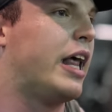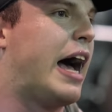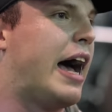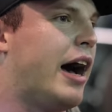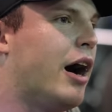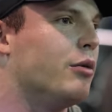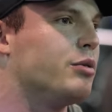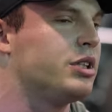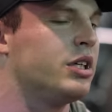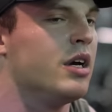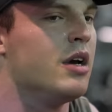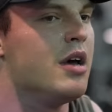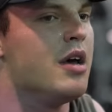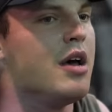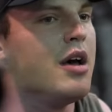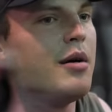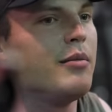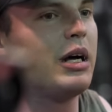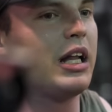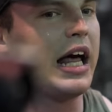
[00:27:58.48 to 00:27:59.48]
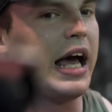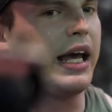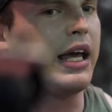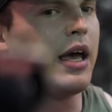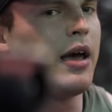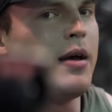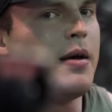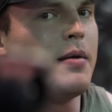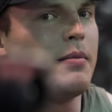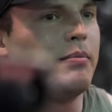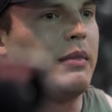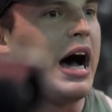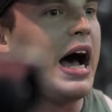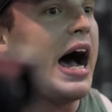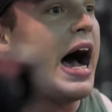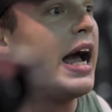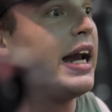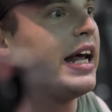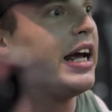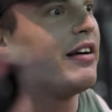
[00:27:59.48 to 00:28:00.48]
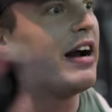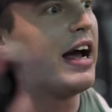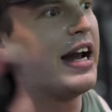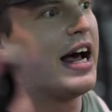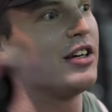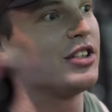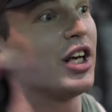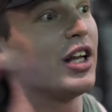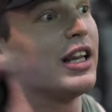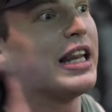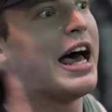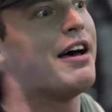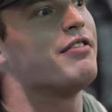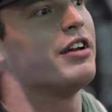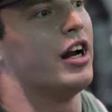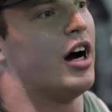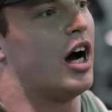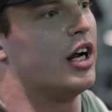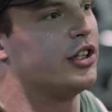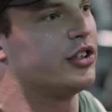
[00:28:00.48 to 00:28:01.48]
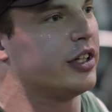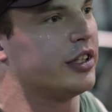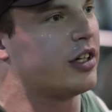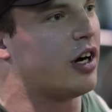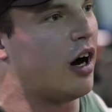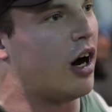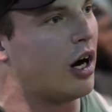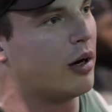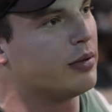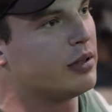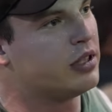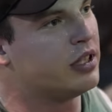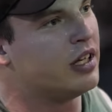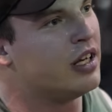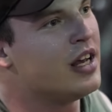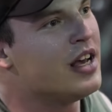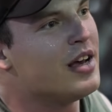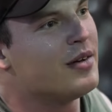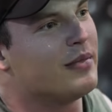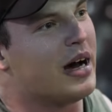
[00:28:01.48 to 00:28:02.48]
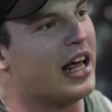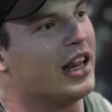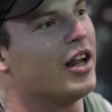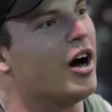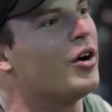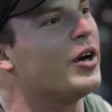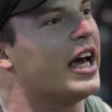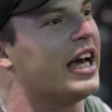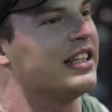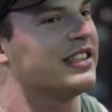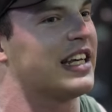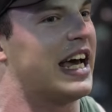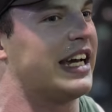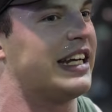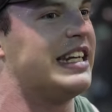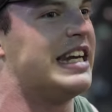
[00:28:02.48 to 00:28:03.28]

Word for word: That helps. Right, right, right. But like my high day right now is 1,100 carbs. My low day is like